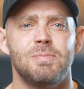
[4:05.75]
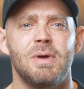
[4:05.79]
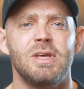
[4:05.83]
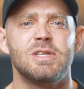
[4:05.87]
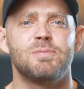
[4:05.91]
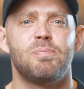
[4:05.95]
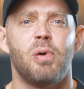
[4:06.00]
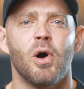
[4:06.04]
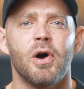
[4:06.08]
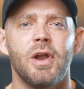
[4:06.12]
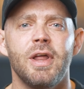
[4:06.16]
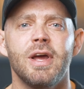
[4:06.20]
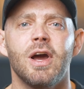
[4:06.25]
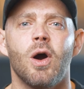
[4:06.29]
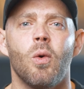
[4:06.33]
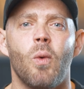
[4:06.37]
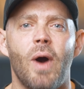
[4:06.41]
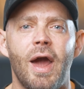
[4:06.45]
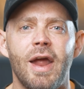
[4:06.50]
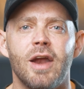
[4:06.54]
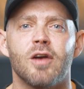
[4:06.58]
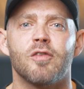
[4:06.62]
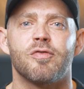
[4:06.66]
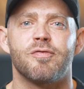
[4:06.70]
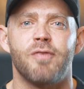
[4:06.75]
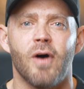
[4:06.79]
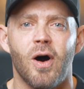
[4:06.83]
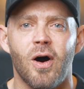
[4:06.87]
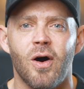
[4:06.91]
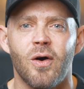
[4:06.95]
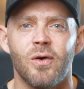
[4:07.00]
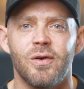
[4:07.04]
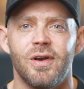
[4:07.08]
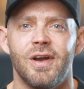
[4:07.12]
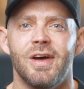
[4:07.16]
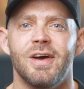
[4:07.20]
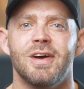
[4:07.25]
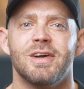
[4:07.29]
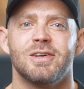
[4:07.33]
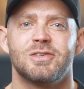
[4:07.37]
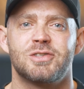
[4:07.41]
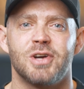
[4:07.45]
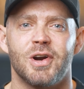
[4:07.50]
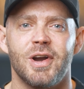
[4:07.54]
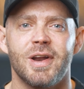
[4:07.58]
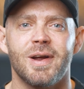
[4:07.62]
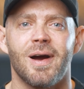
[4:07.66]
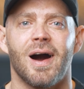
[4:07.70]
means putting away your phone,
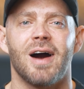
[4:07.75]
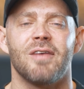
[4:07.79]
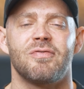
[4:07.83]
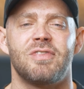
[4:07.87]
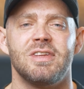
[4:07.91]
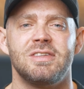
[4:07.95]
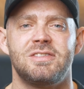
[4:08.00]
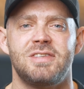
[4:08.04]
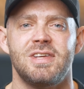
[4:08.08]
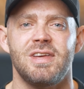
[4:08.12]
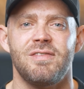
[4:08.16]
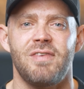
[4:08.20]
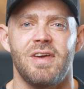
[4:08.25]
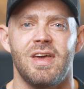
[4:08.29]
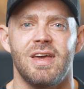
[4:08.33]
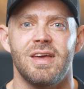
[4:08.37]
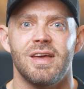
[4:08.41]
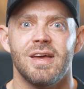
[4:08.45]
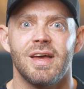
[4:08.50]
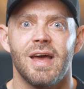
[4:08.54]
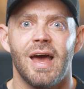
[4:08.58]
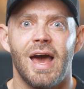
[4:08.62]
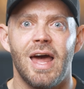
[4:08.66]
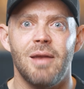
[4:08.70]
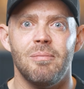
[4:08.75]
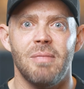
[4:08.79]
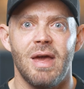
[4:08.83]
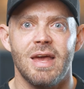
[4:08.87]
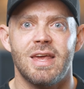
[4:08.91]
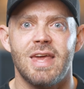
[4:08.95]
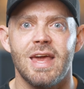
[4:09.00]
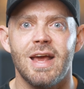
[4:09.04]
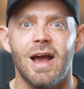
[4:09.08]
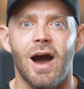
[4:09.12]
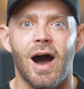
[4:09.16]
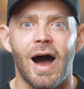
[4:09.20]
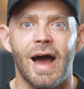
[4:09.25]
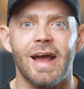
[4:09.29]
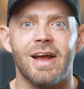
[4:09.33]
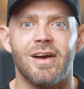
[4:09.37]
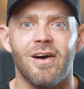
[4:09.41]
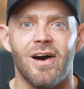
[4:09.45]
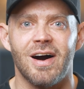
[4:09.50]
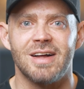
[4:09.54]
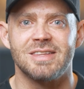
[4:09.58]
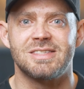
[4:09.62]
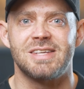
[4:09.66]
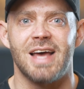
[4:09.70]
turning off the TV, and making eye
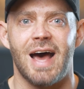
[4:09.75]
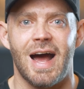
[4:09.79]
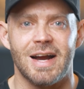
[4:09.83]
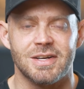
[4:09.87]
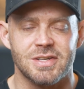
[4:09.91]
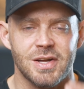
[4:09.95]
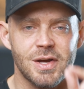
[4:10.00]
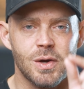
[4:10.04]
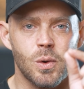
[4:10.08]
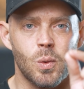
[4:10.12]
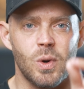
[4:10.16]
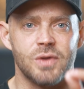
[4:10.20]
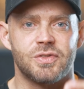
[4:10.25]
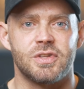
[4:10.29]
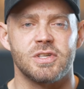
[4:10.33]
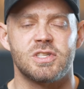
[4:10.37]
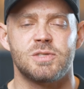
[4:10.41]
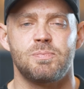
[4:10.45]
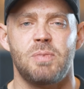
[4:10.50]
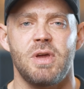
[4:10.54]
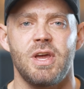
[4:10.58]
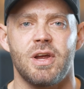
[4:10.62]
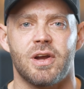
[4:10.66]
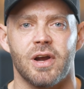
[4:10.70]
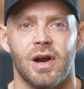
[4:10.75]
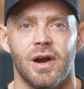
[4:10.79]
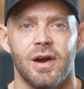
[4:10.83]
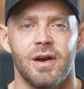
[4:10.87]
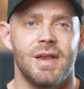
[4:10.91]
contact with the speaker.